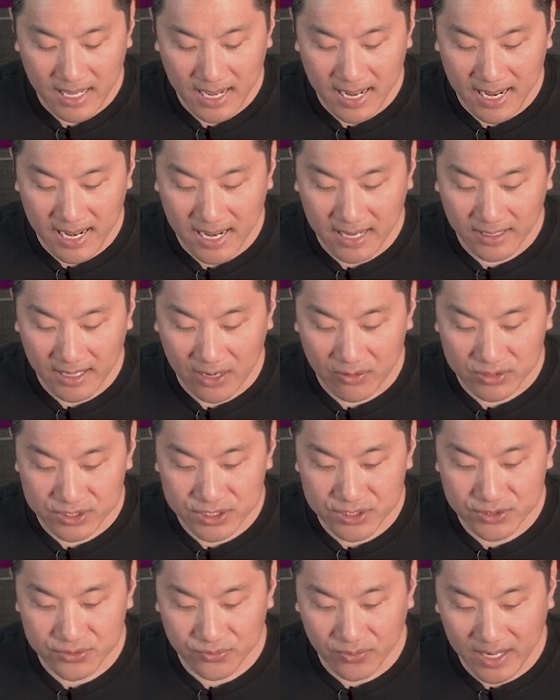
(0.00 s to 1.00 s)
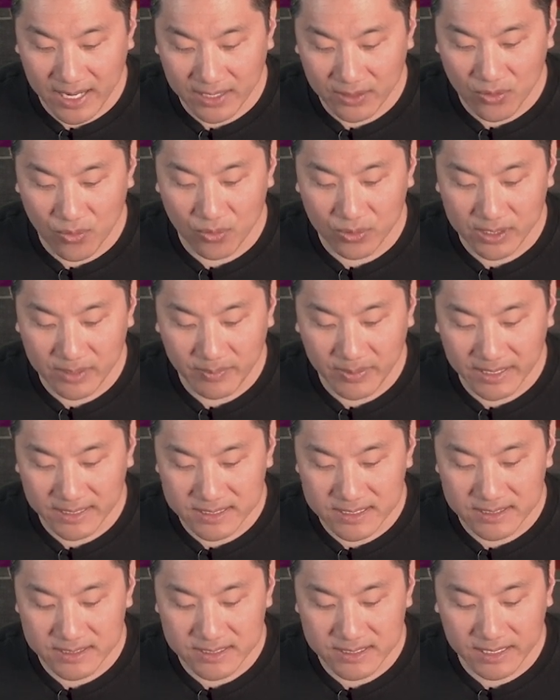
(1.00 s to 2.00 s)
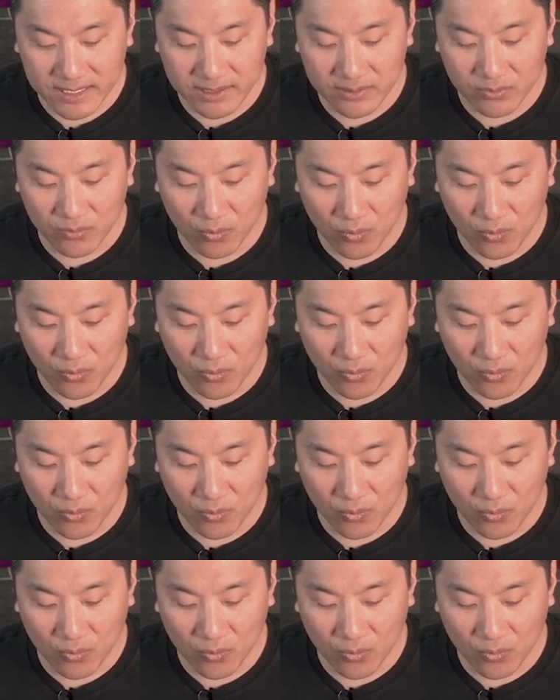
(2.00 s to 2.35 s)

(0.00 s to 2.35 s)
and our straight only beats seat